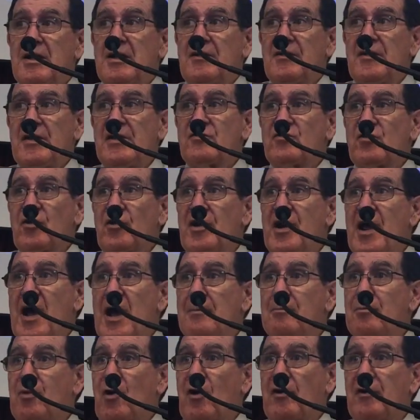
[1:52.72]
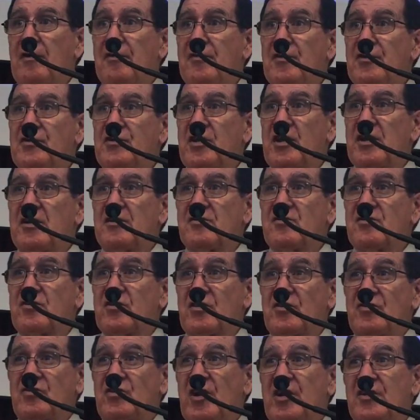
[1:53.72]
These are not part of the 10
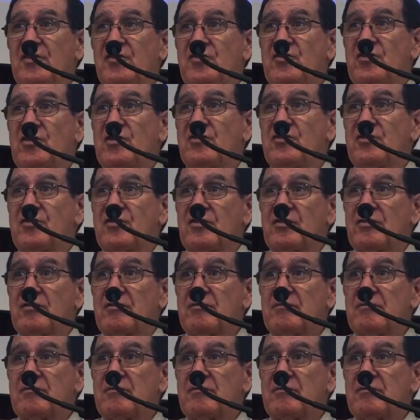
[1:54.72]
suggestions,